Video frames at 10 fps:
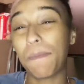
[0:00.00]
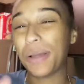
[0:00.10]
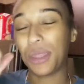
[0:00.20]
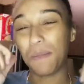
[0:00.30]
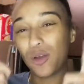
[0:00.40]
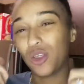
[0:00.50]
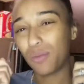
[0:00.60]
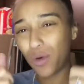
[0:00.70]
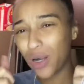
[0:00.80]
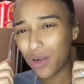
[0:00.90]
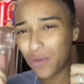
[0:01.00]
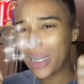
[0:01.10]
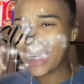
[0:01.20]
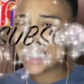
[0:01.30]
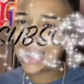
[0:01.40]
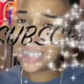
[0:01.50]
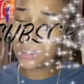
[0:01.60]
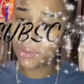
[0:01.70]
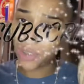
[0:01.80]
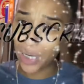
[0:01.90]
but the most important one is to
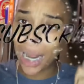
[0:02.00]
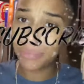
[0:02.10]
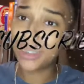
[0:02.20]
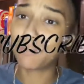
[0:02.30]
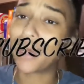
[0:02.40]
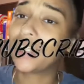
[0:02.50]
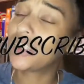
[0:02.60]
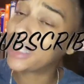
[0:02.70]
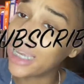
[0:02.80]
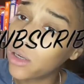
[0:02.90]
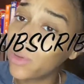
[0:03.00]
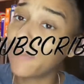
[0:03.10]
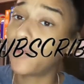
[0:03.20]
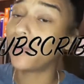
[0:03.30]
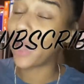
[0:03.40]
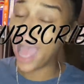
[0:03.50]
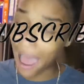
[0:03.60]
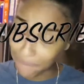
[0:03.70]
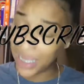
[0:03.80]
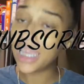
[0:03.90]
subscribe to my channel if you
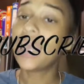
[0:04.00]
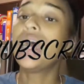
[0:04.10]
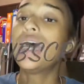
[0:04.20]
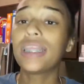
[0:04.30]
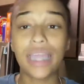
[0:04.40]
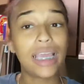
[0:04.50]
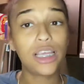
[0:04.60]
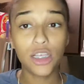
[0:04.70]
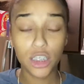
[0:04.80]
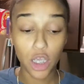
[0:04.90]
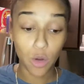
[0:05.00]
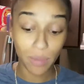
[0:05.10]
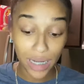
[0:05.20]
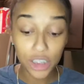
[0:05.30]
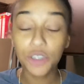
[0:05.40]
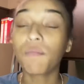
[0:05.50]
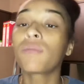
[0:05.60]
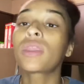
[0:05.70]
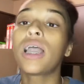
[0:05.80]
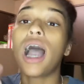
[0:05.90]
haven't. Thank you so much.
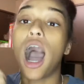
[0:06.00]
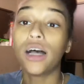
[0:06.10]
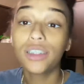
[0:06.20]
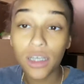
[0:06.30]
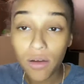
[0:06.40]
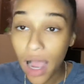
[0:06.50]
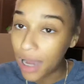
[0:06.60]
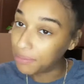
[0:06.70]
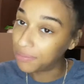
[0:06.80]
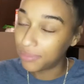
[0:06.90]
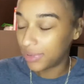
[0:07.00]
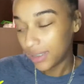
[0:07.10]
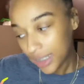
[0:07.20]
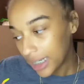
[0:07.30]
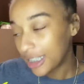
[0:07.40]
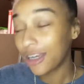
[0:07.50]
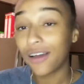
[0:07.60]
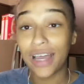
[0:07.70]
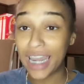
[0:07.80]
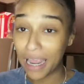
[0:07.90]
Also, I'm gonna tell
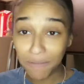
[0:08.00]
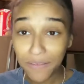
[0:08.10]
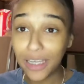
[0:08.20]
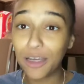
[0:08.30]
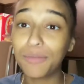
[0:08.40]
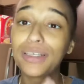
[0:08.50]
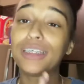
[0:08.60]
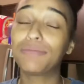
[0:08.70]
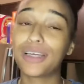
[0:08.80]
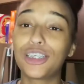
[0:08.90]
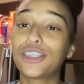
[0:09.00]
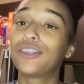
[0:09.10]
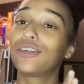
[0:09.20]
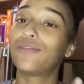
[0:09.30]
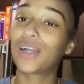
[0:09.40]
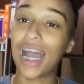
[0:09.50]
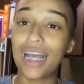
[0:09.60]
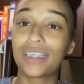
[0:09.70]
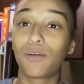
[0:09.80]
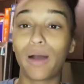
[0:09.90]
y'all in every video, please make sure you
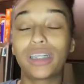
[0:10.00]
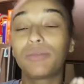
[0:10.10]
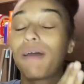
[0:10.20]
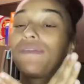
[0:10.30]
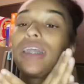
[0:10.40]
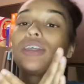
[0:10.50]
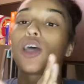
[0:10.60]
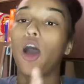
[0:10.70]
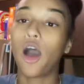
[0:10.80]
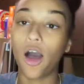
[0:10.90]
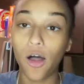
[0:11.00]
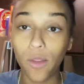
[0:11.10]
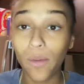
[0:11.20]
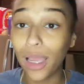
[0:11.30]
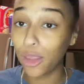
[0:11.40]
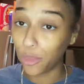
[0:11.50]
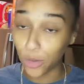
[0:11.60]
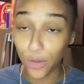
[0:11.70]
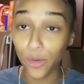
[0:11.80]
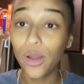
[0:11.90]
guys are watching my videos all the way
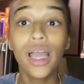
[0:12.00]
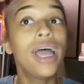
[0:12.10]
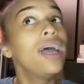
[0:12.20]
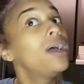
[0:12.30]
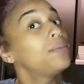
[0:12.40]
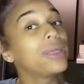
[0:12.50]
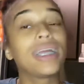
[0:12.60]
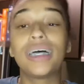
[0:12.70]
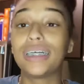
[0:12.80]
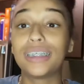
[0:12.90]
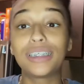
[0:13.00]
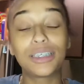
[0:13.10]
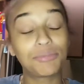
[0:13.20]
through, because